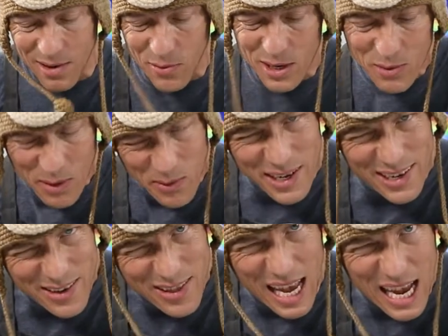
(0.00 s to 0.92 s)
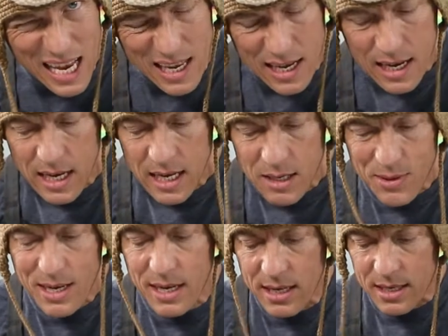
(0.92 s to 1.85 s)
The reason why we're going to do that is
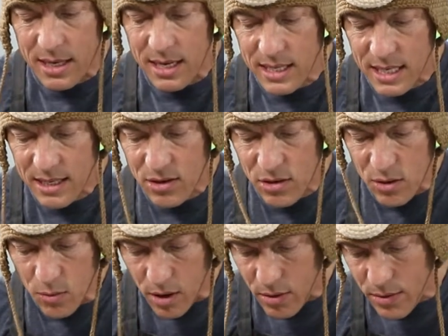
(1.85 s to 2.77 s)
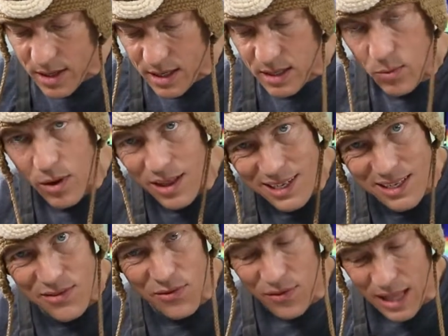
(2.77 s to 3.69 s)
because it's easier to work with this while
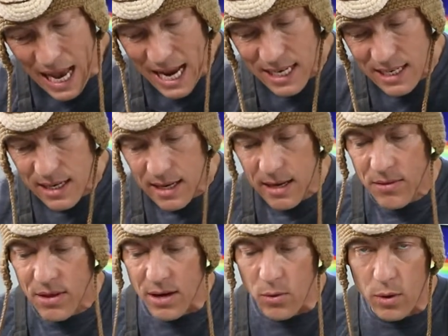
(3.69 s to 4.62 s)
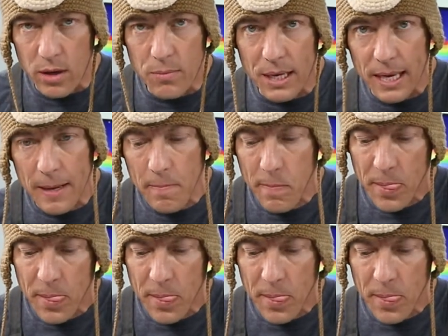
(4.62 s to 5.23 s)
it's flat than it will be